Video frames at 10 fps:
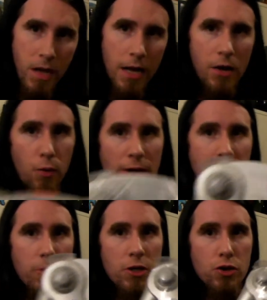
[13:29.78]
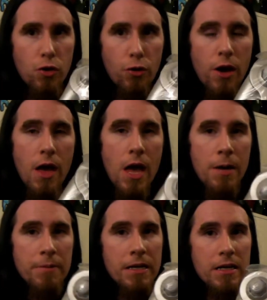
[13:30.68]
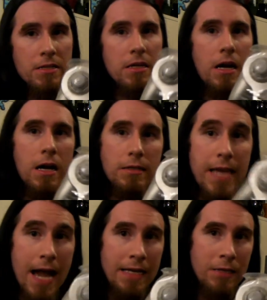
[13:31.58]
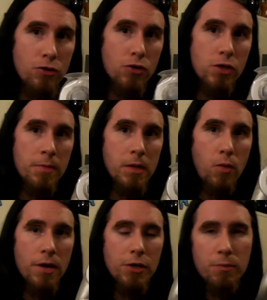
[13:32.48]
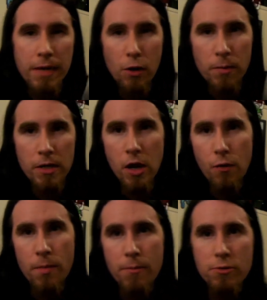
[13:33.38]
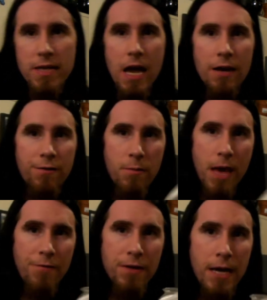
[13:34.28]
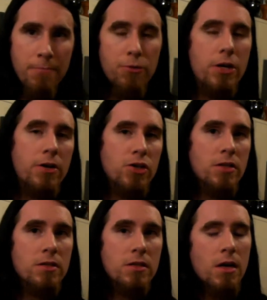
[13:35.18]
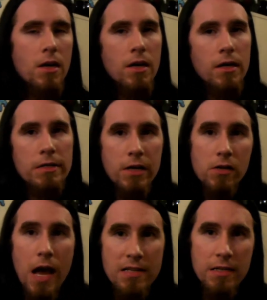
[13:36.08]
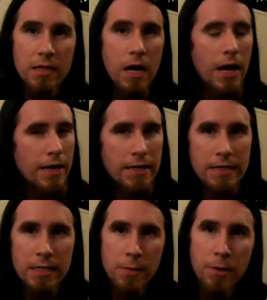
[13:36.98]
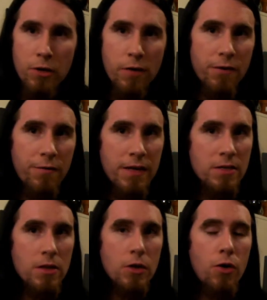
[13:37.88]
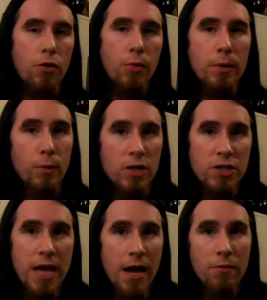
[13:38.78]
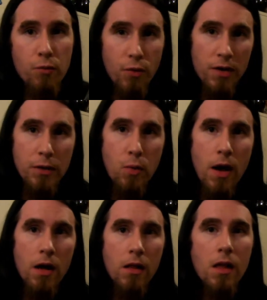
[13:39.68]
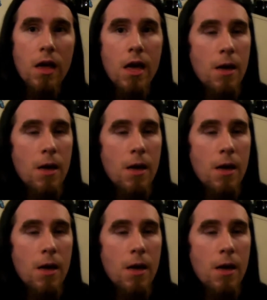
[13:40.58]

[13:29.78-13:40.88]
I got a Wavebird controller because Dan introduced me to one. You may or may not remember Dan from F and Dan Productions. He's a classic guy. He disappeared off the face of the earth. We wish Dan really well.